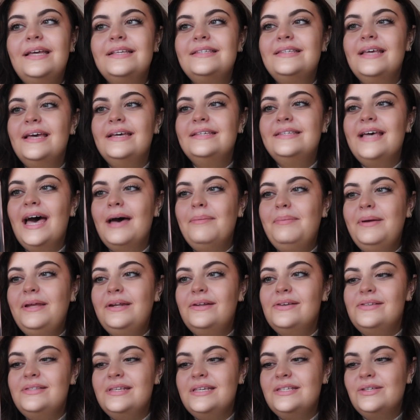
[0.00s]
It says
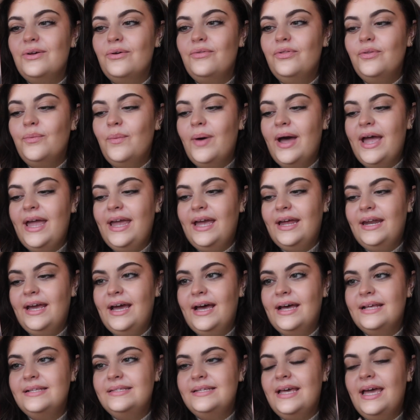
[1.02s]
happiness is on the way and it
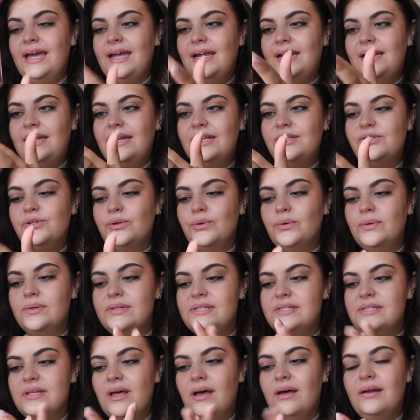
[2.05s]
has a little
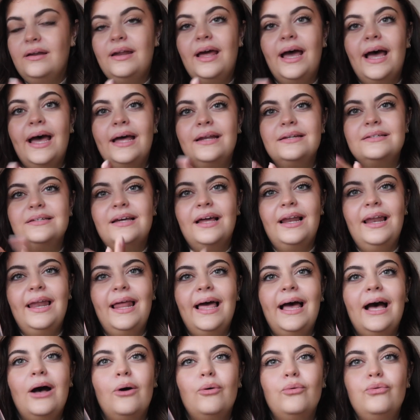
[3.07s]
sun and
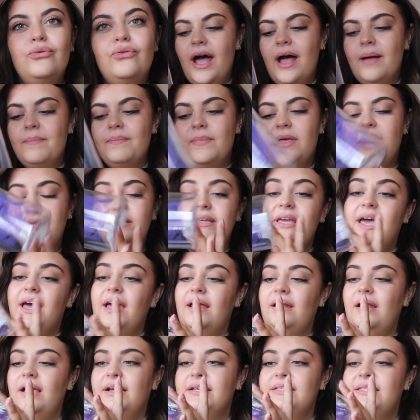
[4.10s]
cloud. Um,
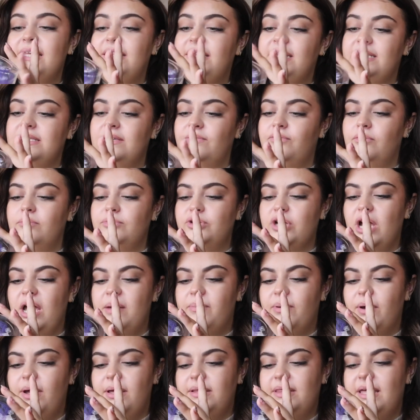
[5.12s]
yeah, like I said, these are from
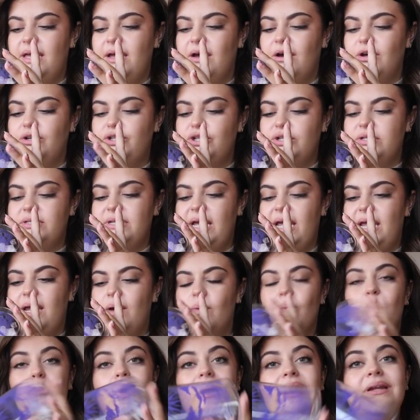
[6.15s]
Typo. They are just a
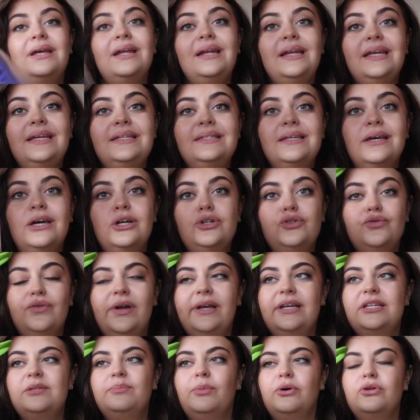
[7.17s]
one litre
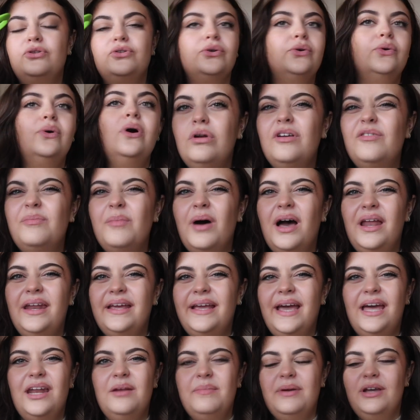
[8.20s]
drinks bottle. All of mine are
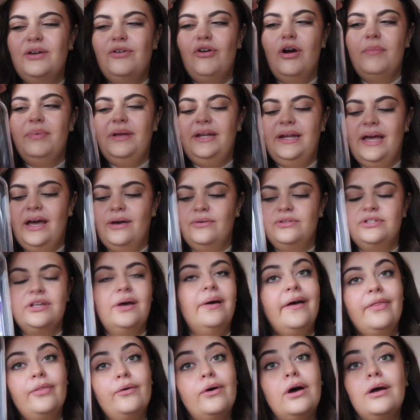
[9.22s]
getting a bit grubby now, so
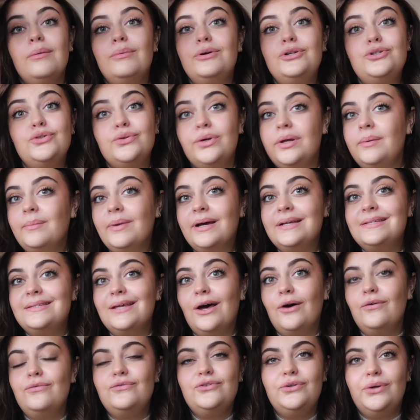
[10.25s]
I thought I would treat
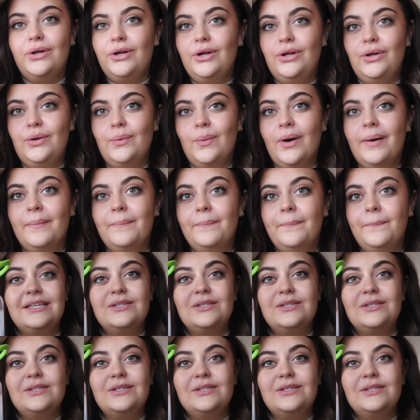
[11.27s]
myself to a new one.